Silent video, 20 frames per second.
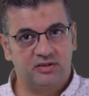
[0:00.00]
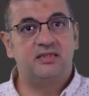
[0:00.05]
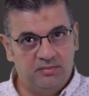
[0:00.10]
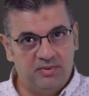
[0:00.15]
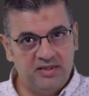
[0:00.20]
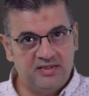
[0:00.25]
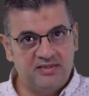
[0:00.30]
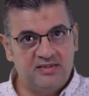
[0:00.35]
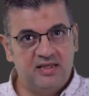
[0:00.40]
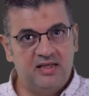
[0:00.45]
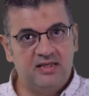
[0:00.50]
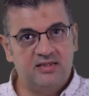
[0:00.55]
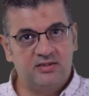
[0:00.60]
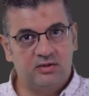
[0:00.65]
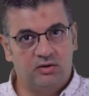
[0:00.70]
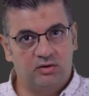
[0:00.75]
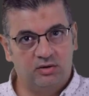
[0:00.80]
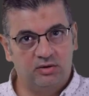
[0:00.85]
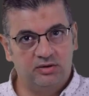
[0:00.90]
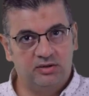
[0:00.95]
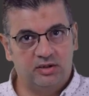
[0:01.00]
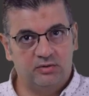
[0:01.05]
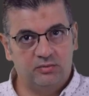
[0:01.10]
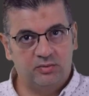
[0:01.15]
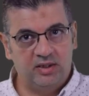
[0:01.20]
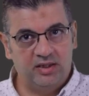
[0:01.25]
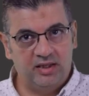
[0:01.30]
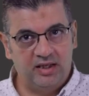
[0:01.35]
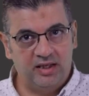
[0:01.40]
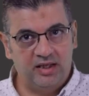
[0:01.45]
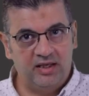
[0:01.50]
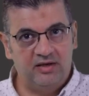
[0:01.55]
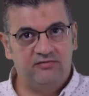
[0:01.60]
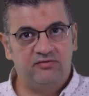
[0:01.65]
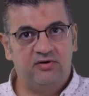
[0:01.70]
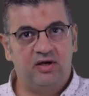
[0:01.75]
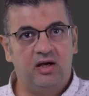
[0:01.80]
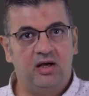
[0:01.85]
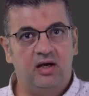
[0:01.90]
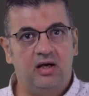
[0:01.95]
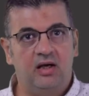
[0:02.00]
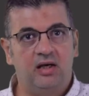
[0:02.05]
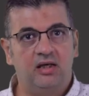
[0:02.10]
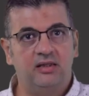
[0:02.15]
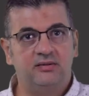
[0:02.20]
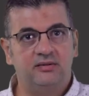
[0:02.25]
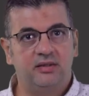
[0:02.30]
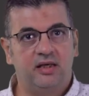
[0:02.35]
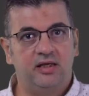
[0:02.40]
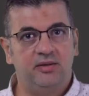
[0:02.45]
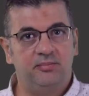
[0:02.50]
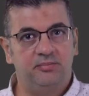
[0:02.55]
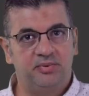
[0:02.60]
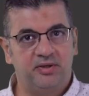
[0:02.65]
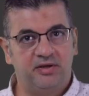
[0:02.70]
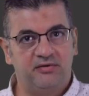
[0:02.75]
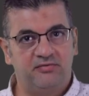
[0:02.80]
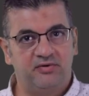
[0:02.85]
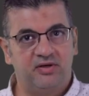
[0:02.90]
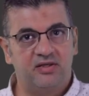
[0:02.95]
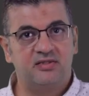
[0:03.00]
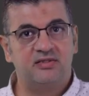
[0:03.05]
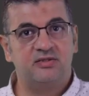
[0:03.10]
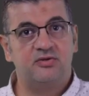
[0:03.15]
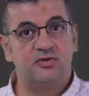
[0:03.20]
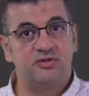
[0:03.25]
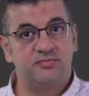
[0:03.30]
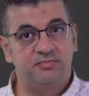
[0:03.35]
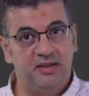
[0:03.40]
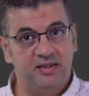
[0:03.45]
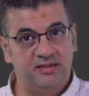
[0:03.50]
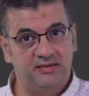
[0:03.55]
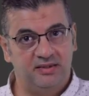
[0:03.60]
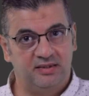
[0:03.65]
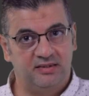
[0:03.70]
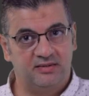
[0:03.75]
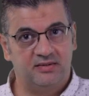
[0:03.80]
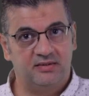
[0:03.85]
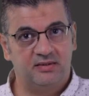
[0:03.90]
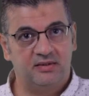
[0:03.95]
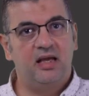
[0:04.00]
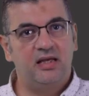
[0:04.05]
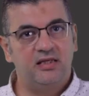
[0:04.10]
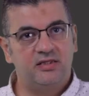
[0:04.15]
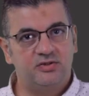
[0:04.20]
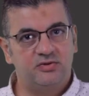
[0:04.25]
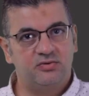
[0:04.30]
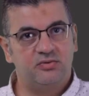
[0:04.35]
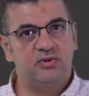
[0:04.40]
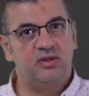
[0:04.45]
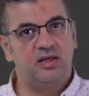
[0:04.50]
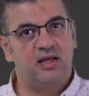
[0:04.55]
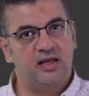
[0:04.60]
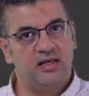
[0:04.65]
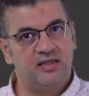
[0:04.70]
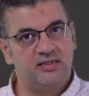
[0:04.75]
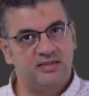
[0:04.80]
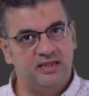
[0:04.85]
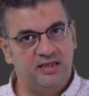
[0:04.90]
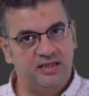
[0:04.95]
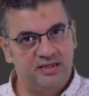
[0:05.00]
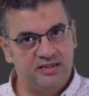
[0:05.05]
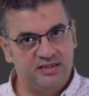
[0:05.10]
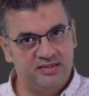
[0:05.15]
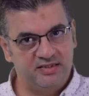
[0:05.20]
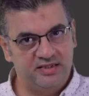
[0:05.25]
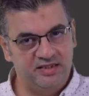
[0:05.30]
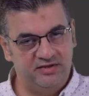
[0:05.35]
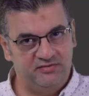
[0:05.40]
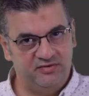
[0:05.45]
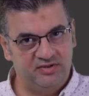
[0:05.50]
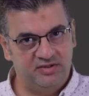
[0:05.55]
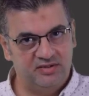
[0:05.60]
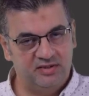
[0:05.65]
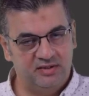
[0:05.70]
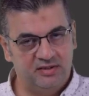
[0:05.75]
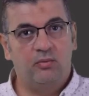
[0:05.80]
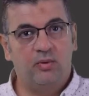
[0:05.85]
bit sales holder will have a high time preference to spend it as soon as he receives it,